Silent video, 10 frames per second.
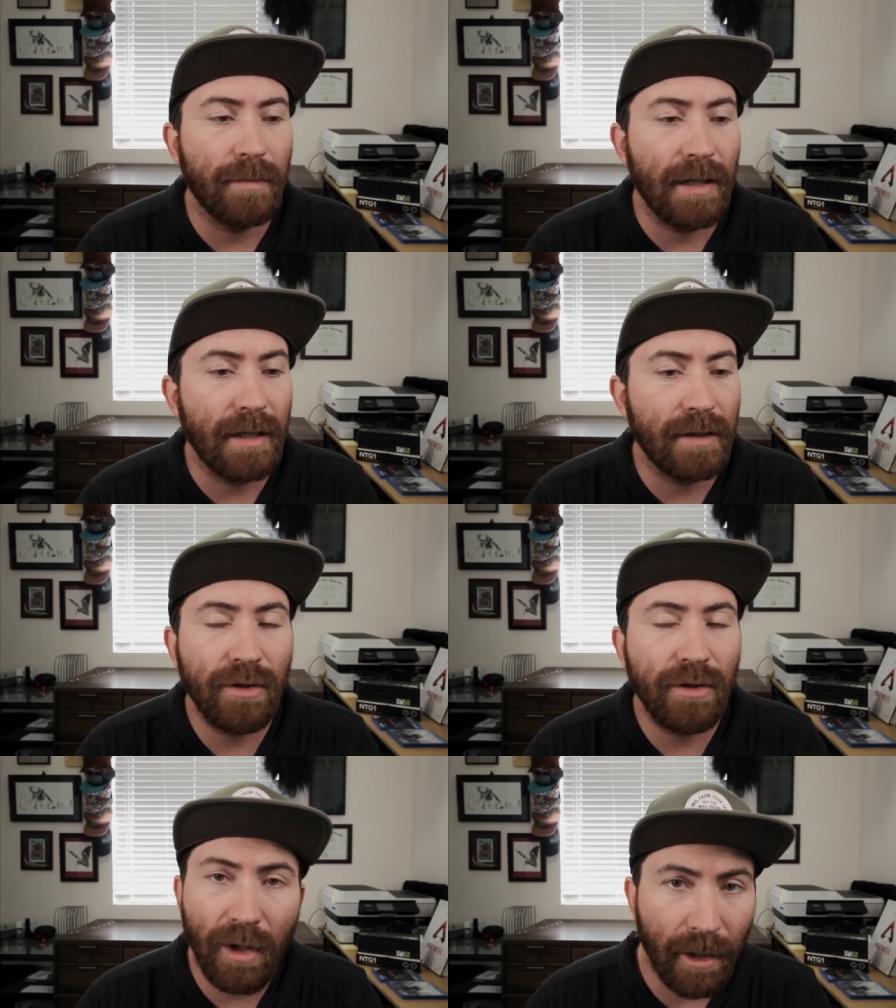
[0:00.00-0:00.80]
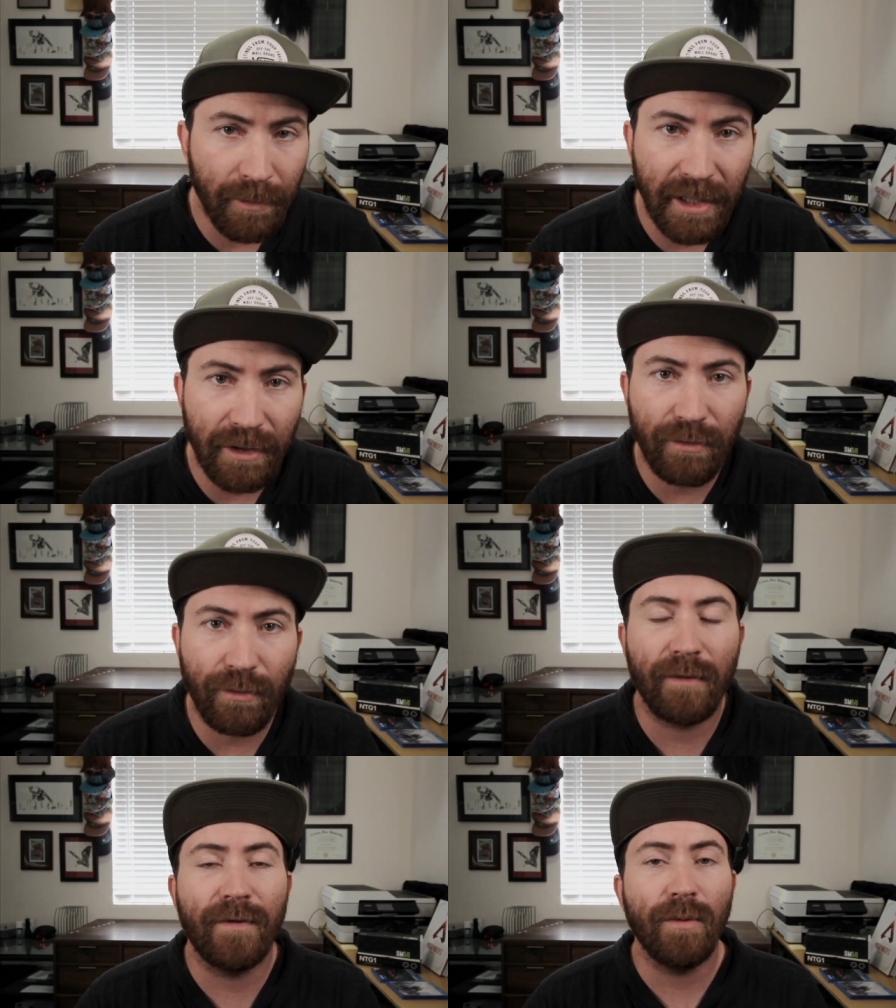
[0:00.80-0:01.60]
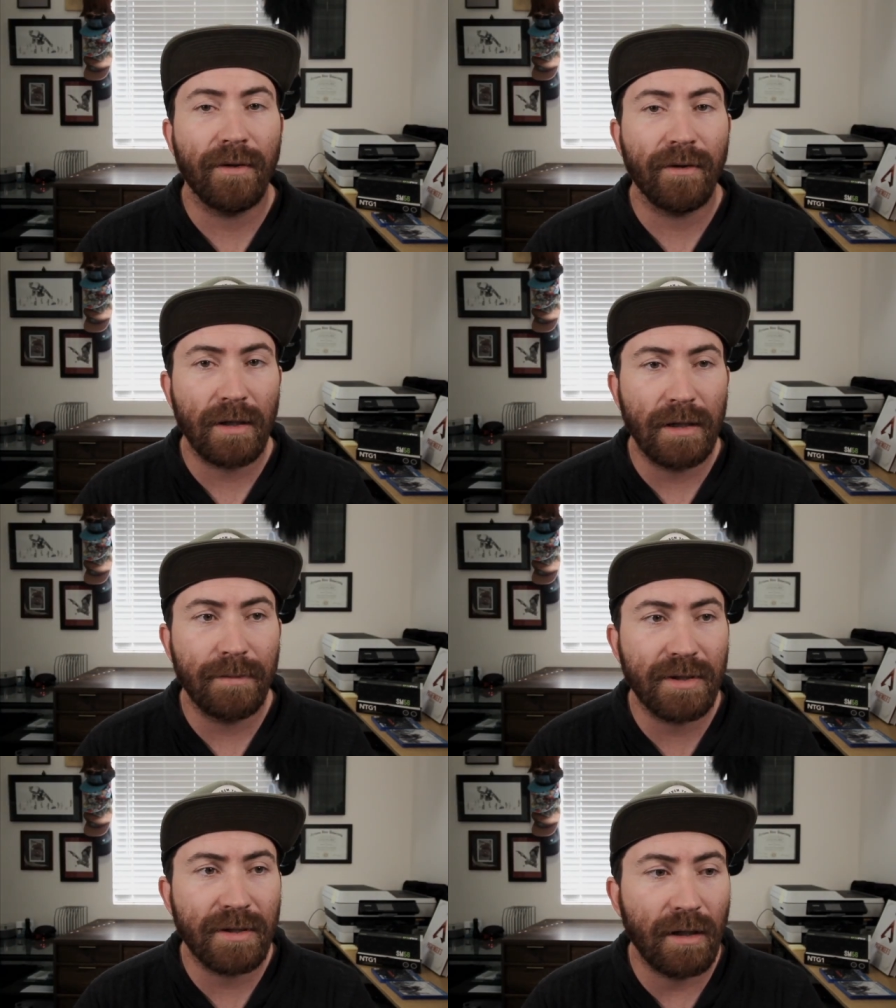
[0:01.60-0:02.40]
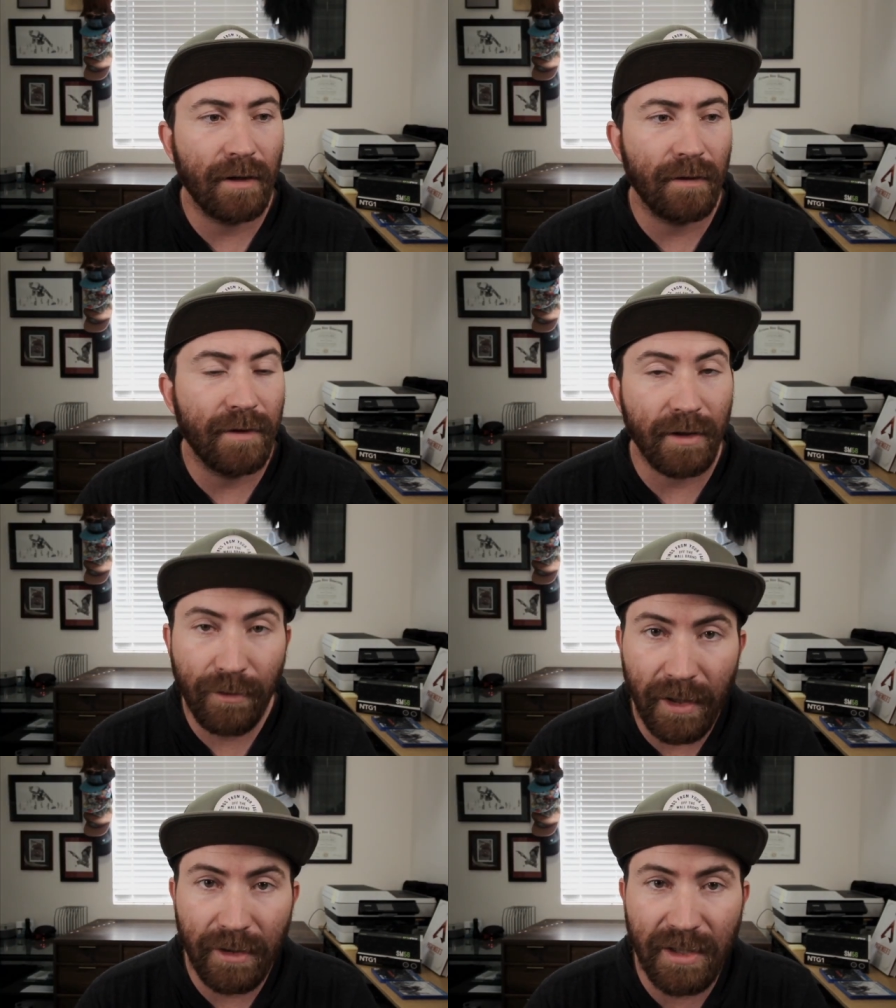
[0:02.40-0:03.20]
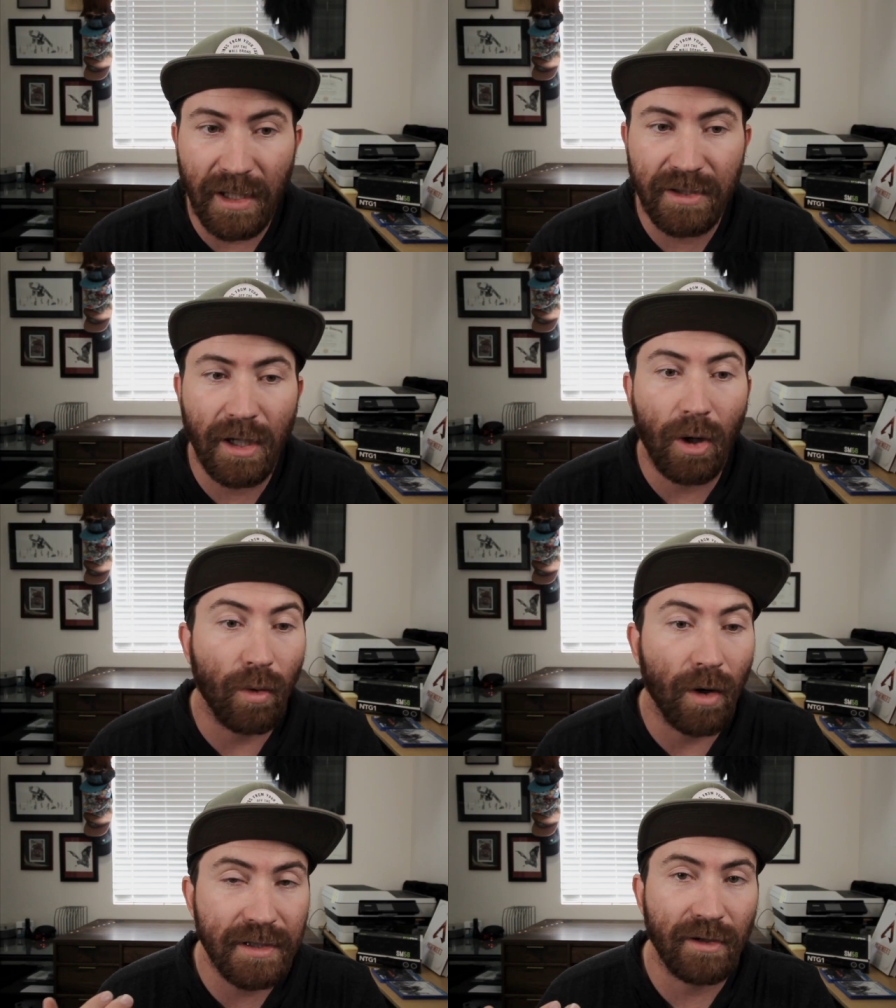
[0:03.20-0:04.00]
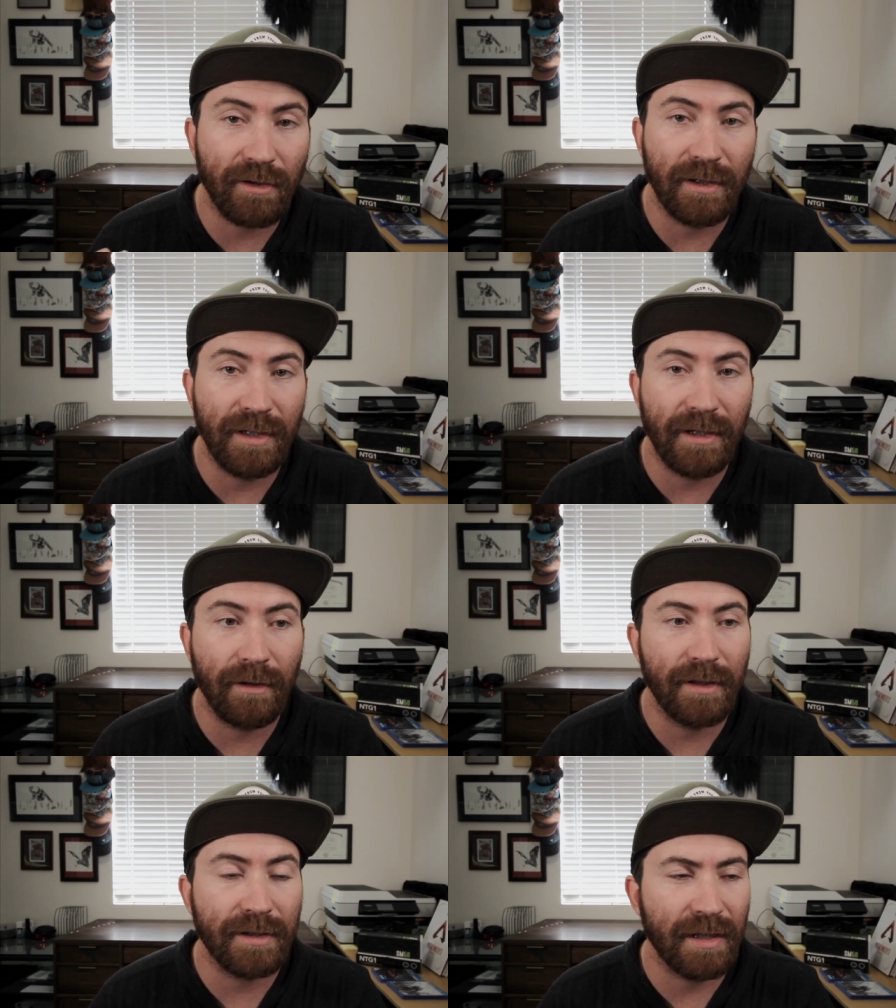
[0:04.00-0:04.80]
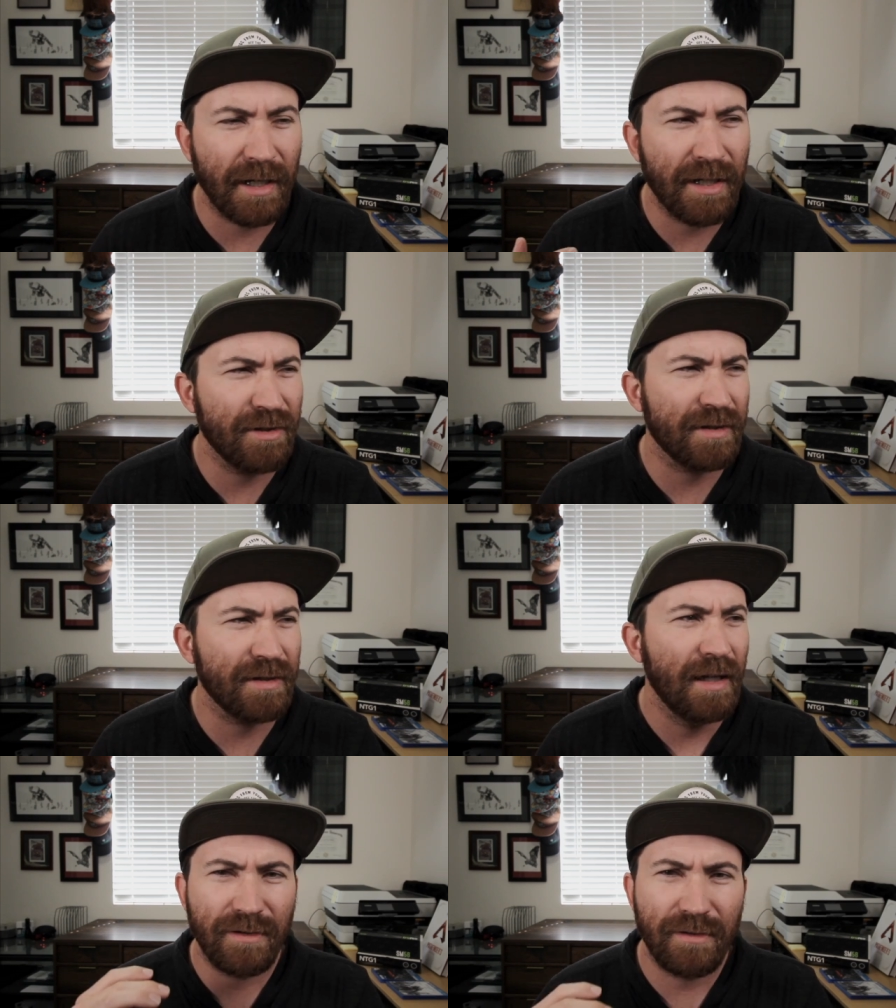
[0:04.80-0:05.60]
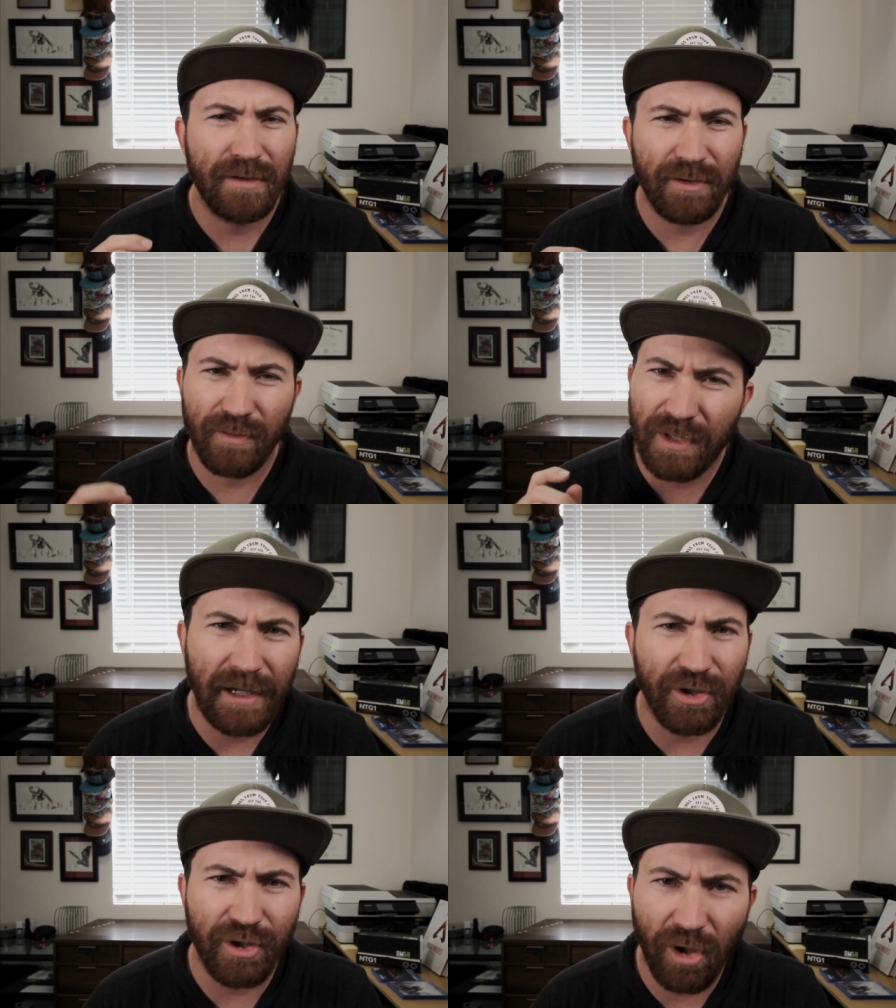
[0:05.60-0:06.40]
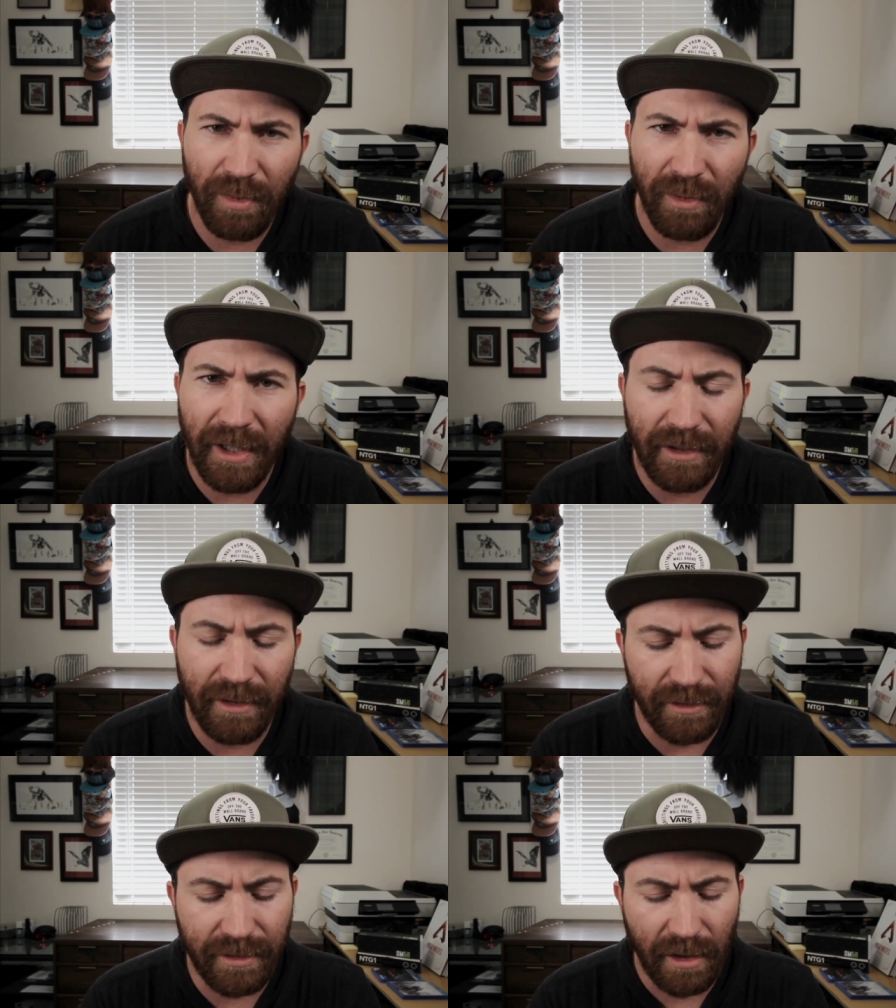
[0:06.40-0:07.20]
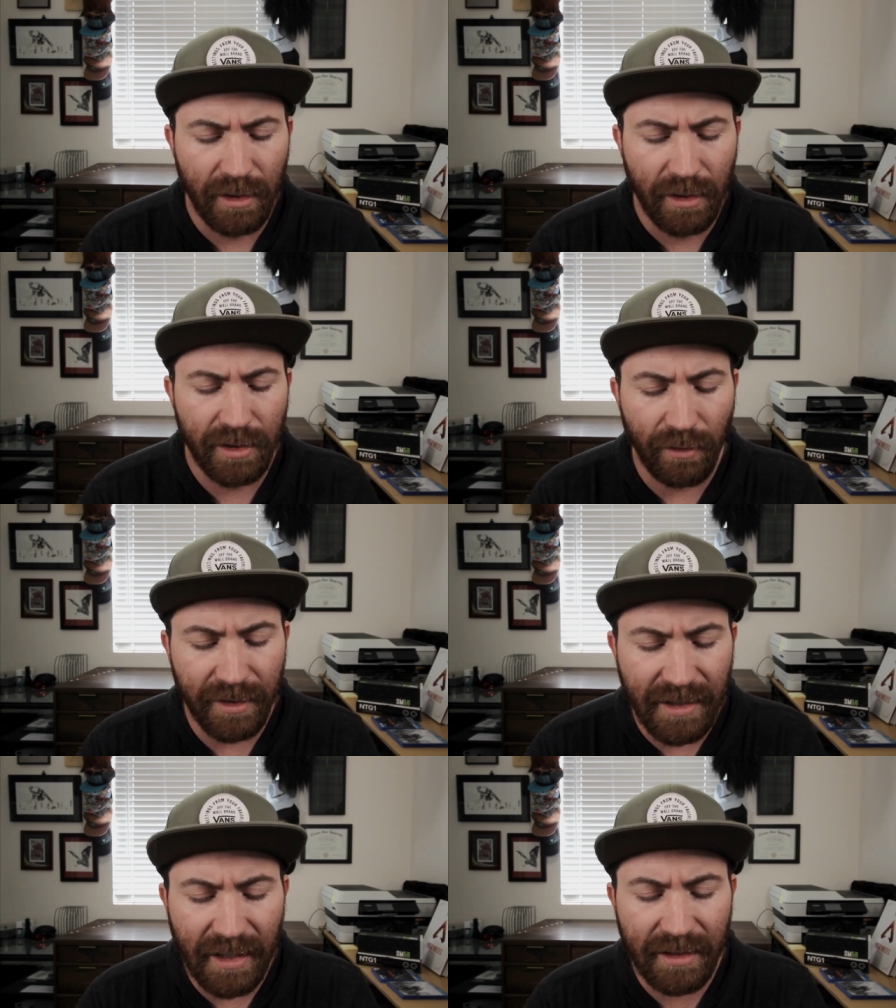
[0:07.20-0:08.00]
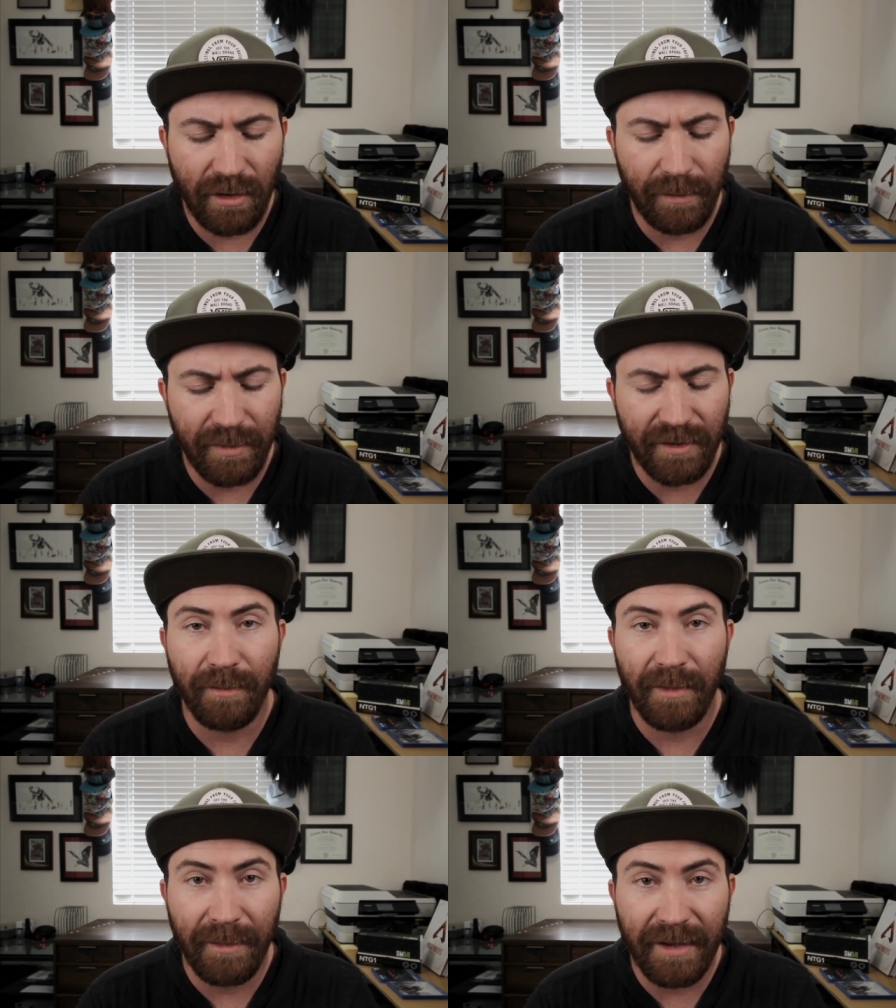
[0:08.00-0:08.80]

And you know what? I'm gonna get through a few other clips of the creators I saw where I started to hear this, and I could just just was kind of sharp in my ears. So this next clip is from Niman